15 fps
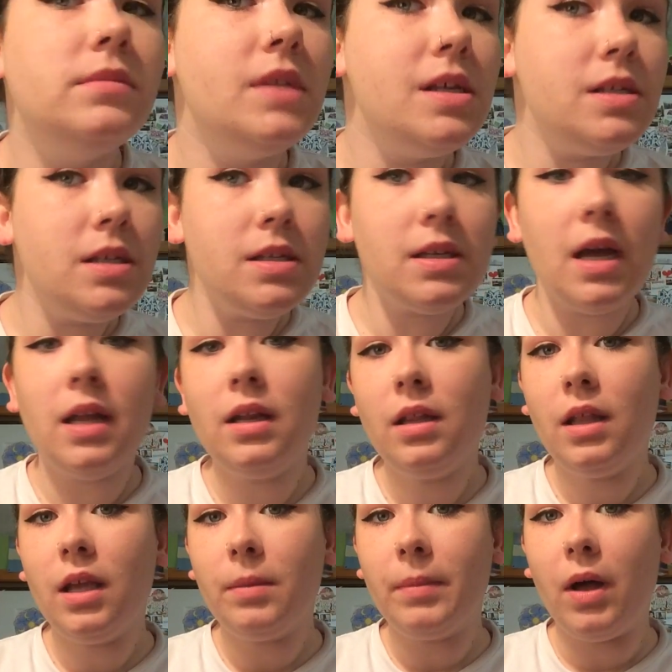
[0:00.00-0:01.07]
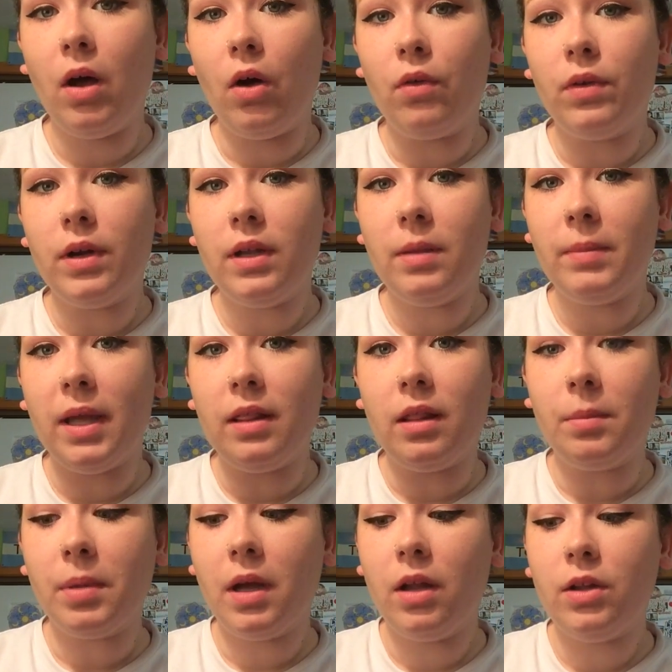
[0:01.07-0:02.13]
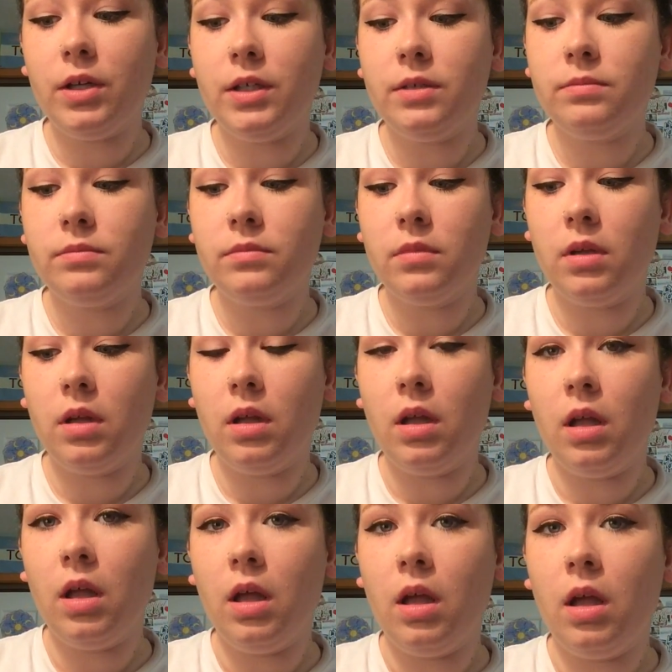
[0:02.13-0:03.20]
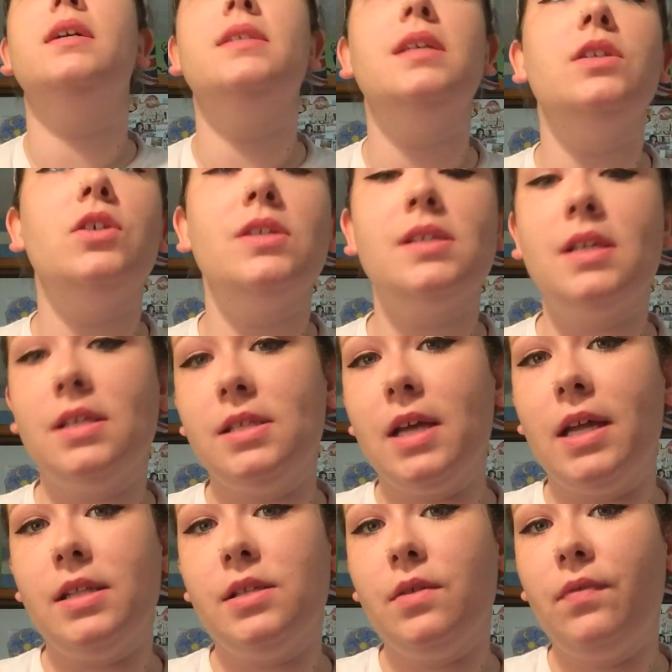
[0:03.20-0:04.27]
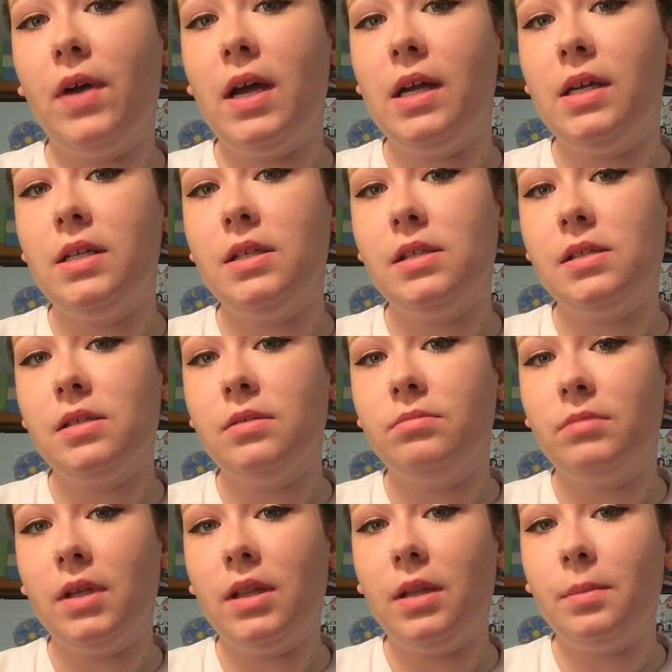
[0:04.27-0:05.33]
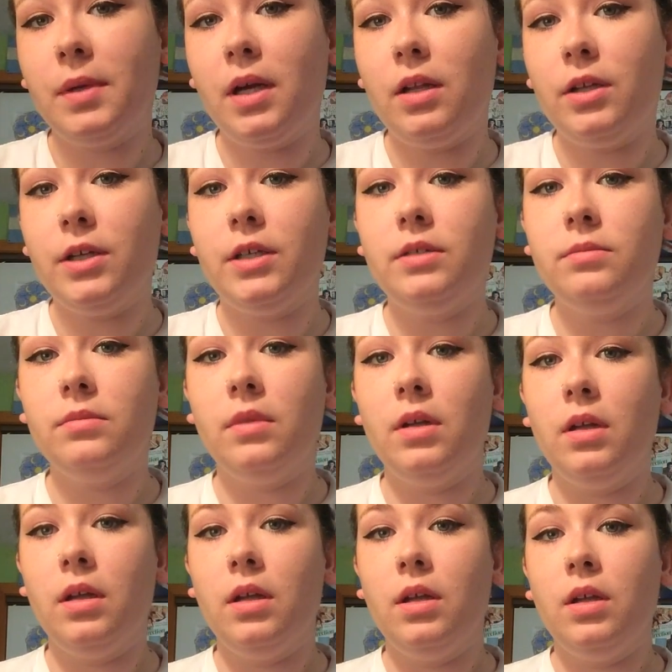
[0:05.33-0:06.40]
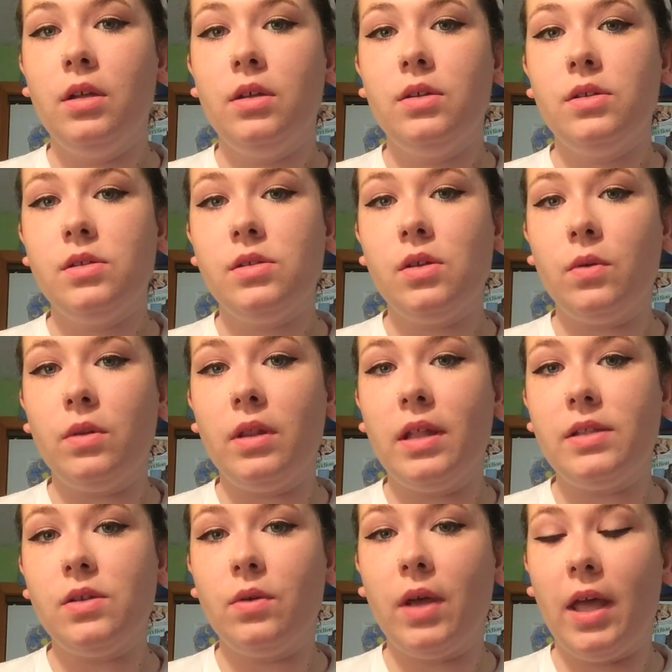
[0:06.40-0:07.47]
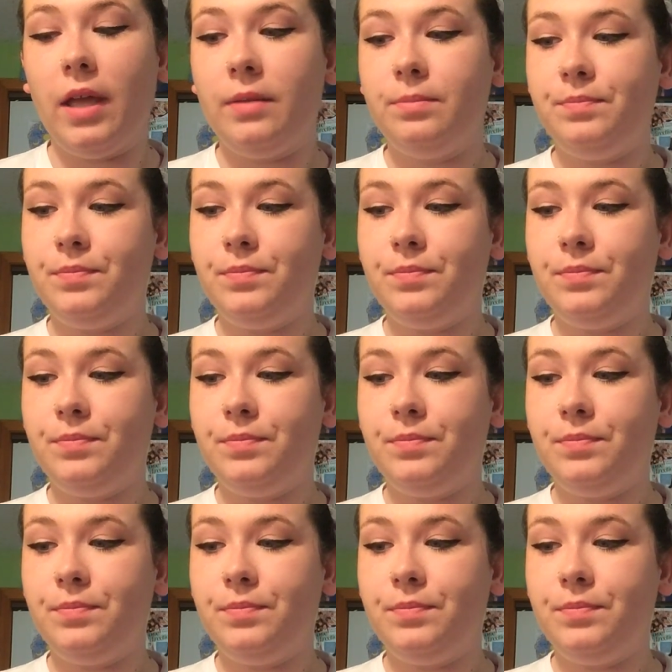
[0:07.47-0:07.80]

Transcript: This is kind of like already my lip color because it just intensifies my lip color, so that's okay.